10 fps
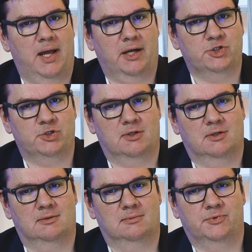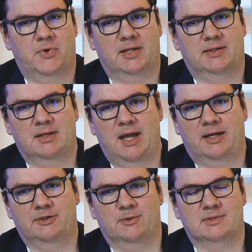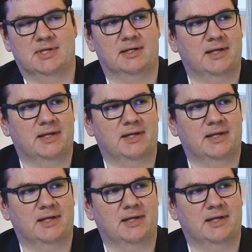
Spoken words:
actual threat actors are